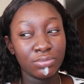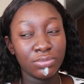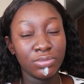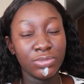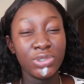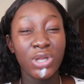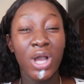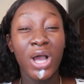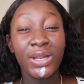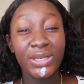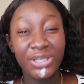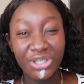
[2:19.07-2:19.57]

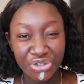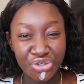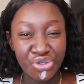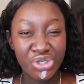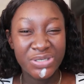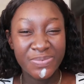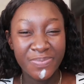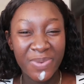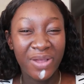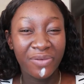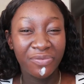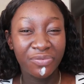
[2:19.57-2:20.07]
Not
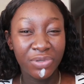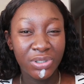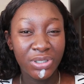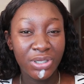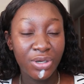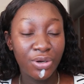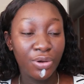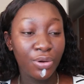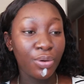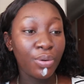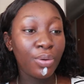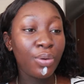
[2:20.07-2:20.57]

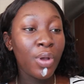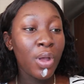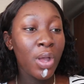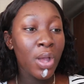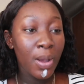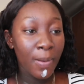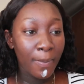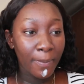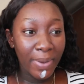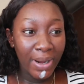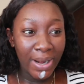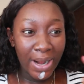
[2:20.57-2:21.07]
disrespectfully though,
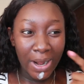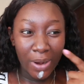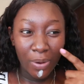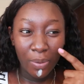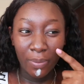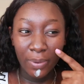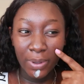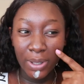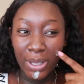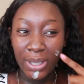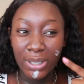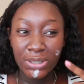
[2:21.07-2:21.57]
but I
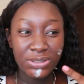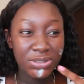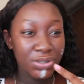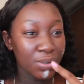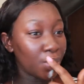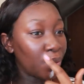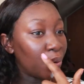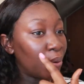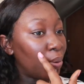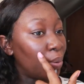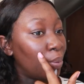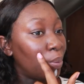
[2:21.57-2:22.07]
don't care
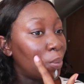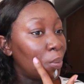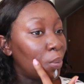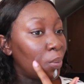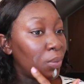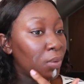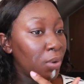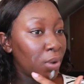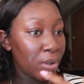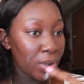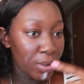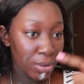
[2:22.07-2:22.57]
to who,
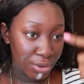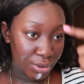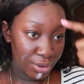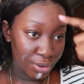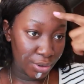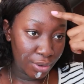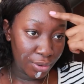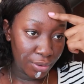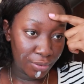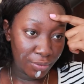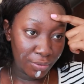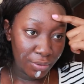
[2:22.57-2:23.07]

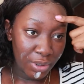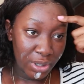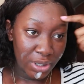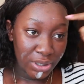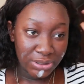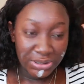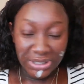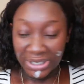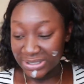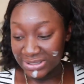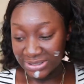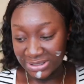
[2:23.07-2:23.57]
you know?
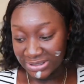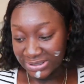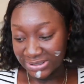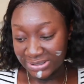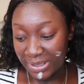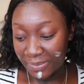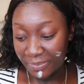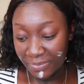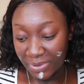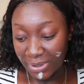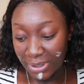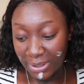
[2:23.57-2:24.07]
That's just
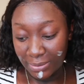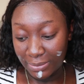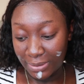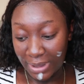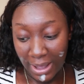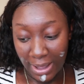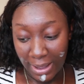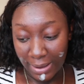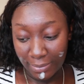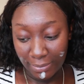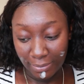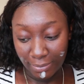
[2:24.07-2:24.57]
something
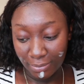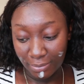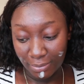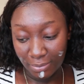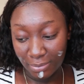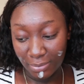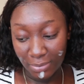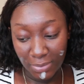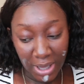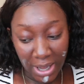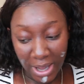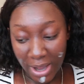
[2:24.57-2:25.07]
that
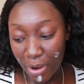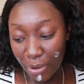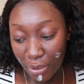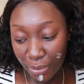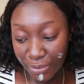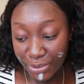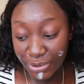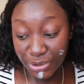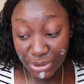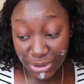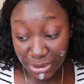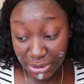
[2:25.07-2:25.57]
I
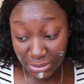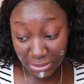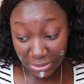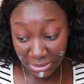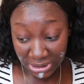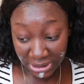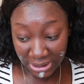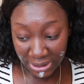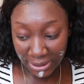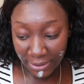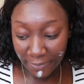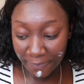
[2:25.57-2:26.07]
always
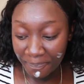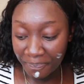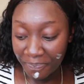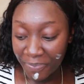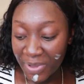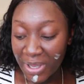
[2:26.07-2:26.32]
did.